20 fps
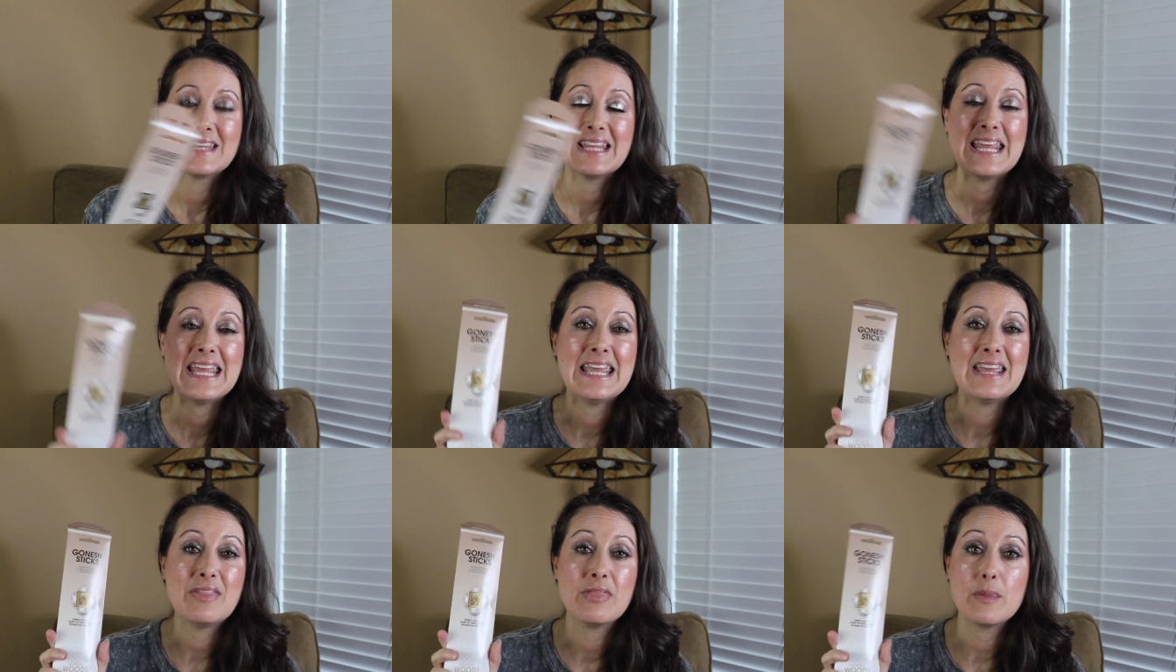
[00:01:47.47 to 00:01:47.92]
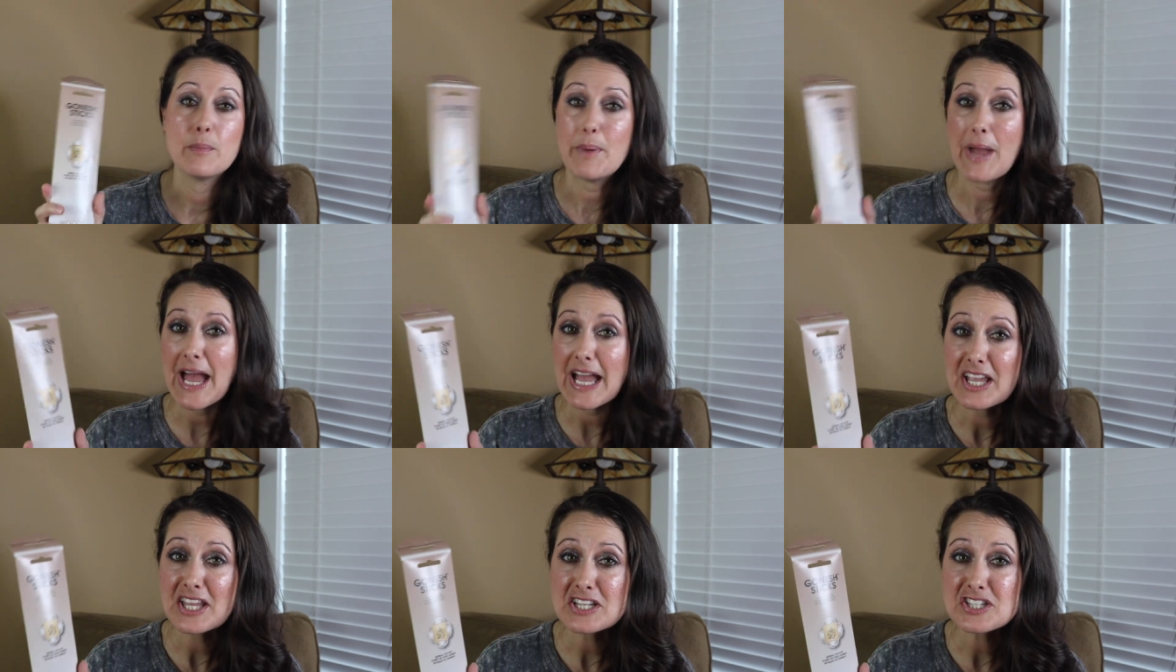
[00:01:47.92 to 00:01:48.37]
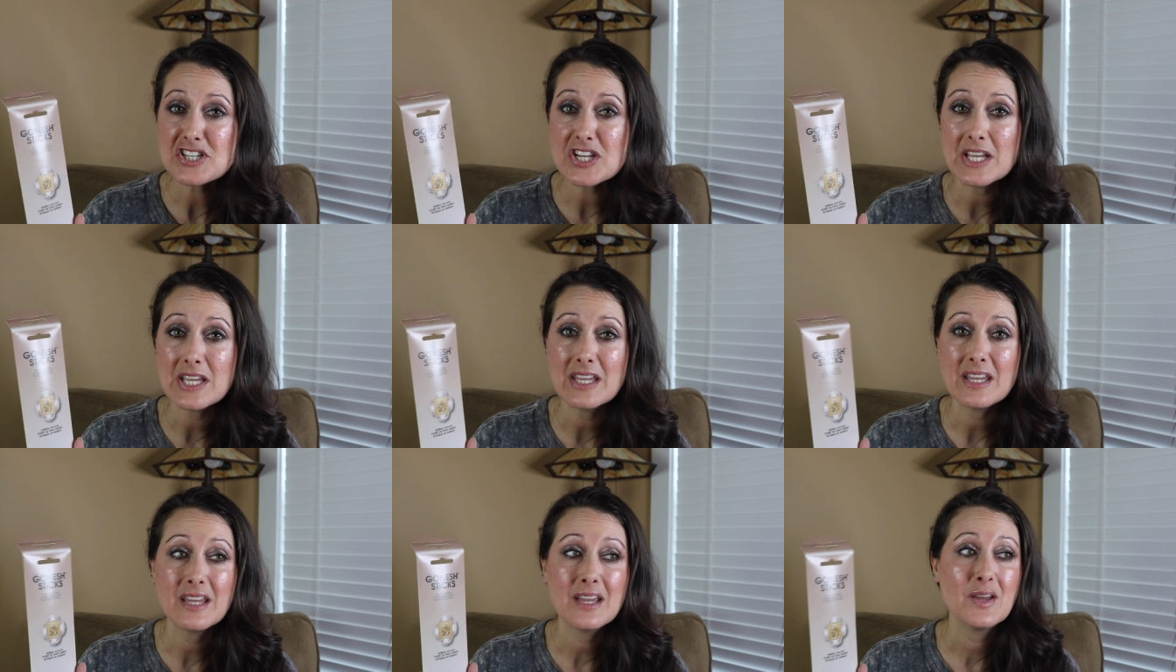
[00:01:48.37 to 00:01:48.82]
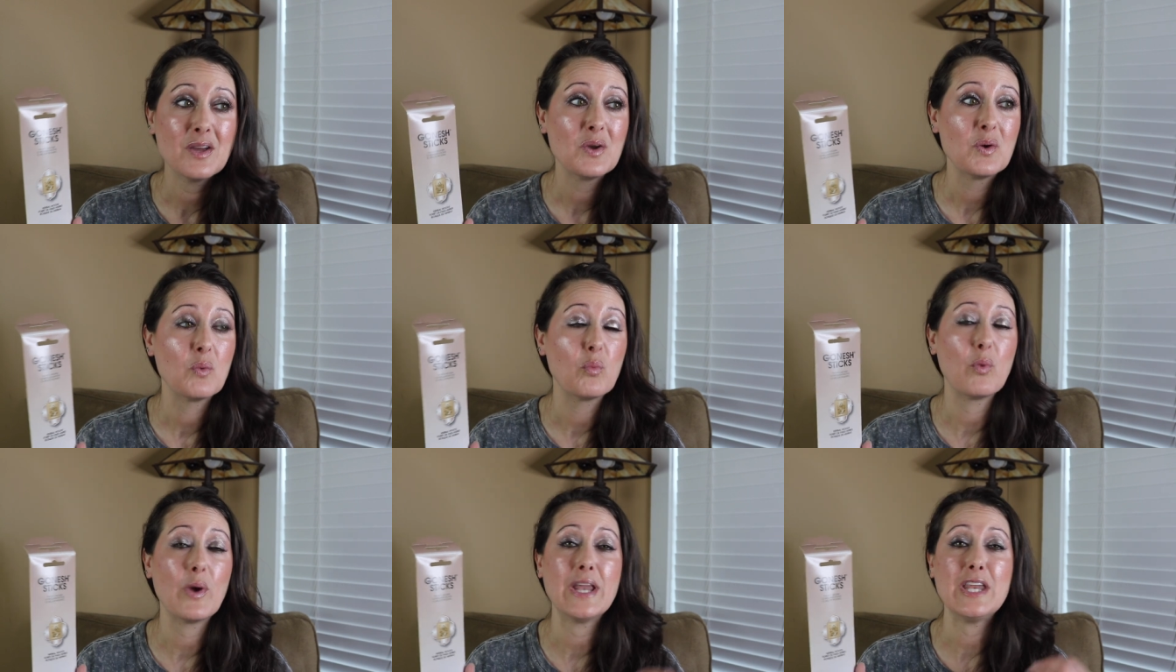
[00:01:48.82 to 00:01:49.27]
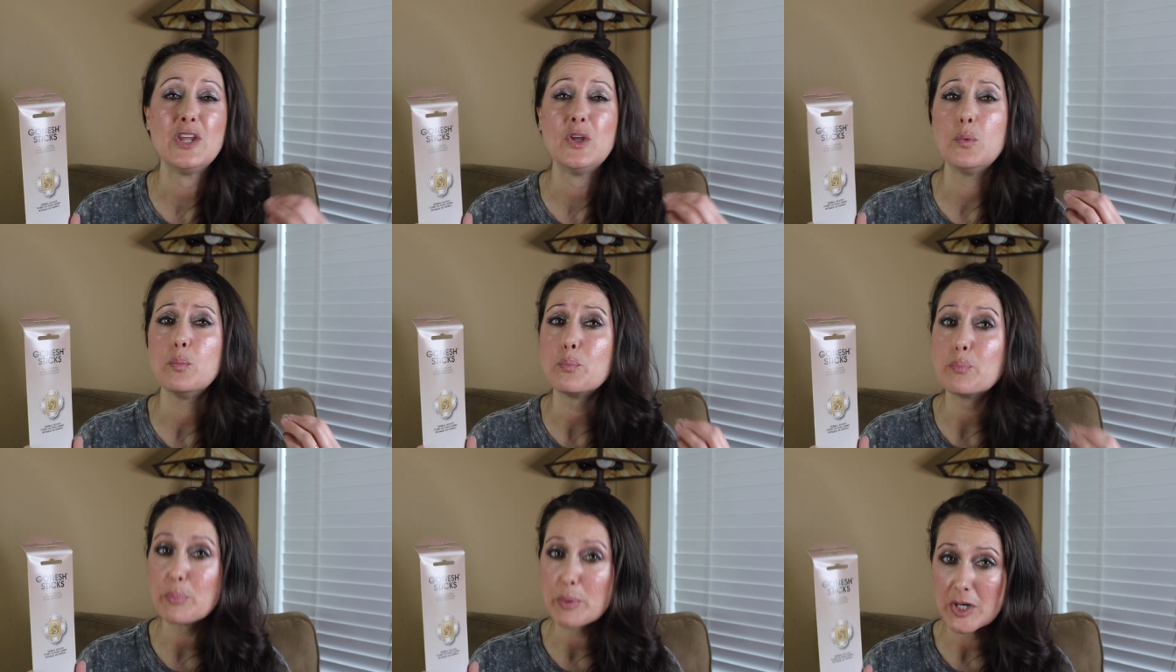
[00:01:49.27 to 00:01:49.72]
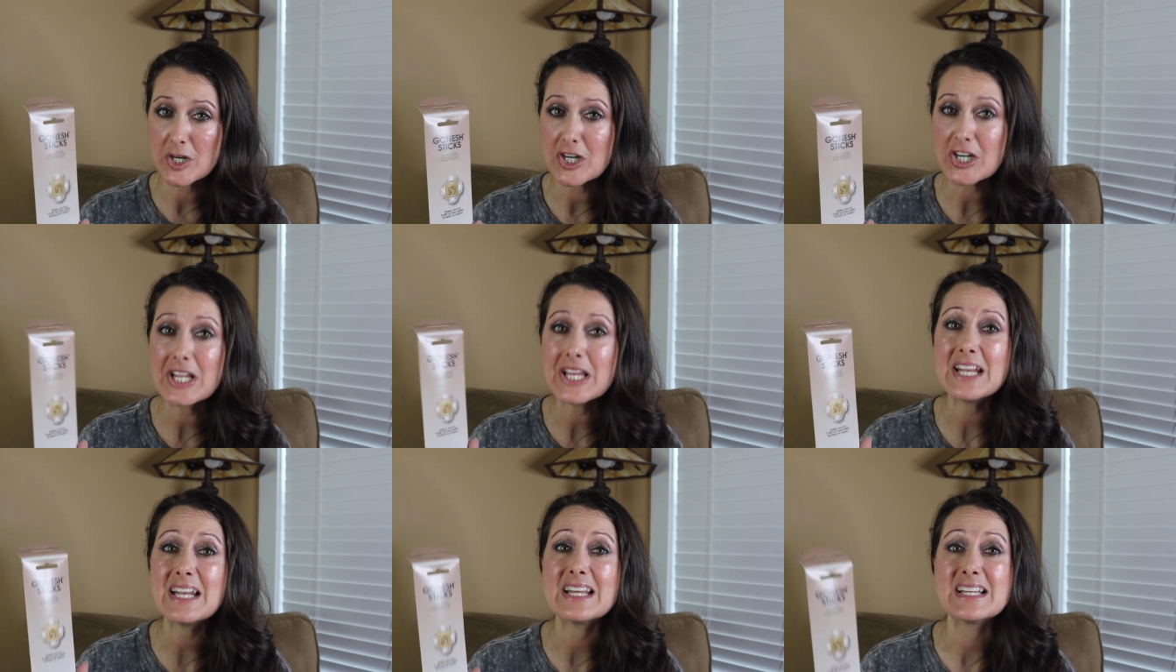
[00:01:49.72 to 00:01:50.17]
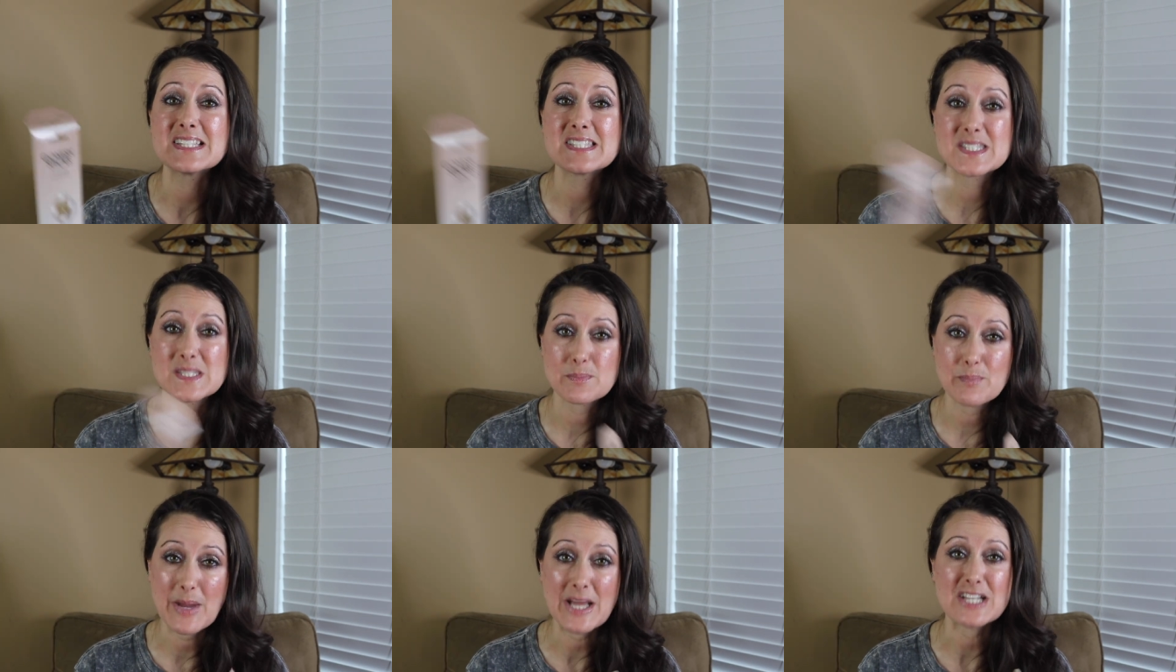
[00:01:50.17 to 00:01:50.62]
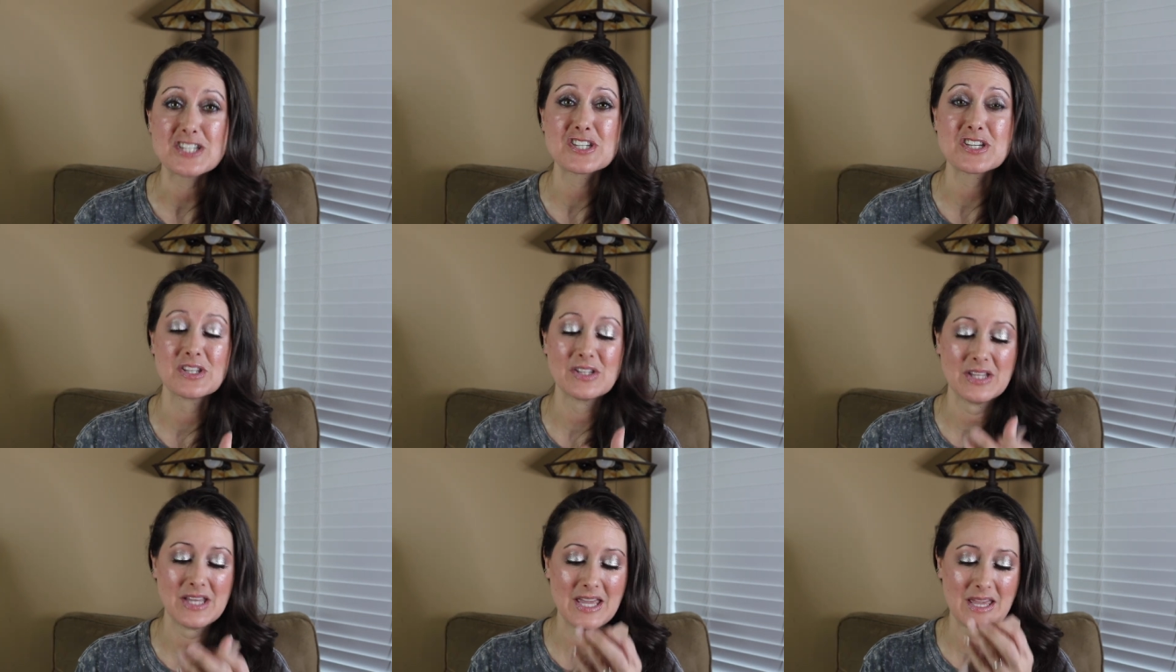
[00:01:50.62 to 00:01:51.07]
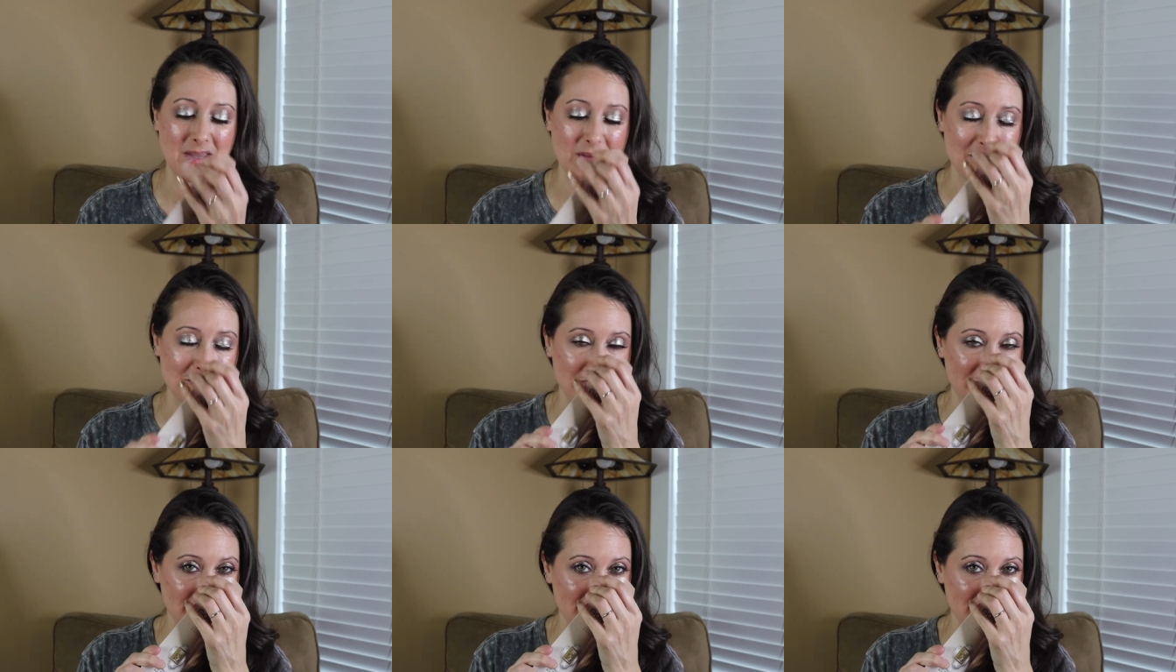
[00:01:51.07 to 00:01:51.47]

In the packaging, when you burn it especially,